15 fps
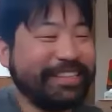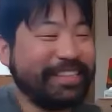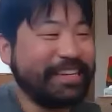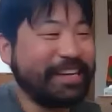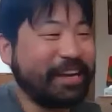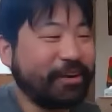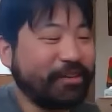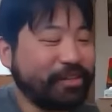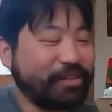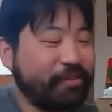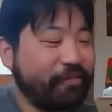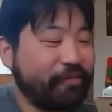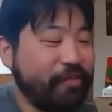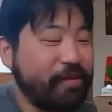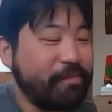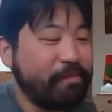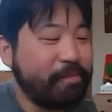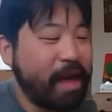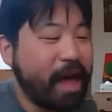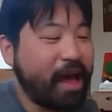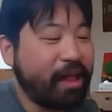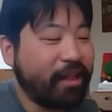Yeah, it looked like he just
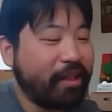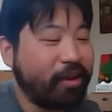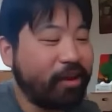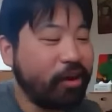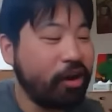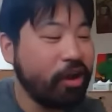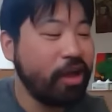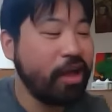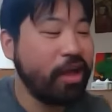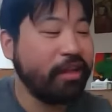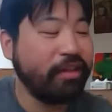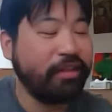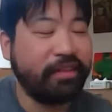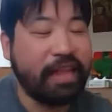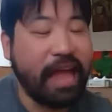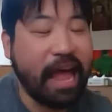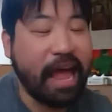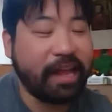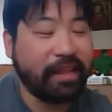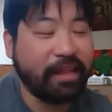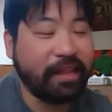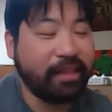woke up and did this, and he goes, Finn
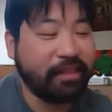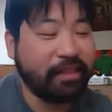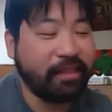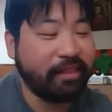Balor,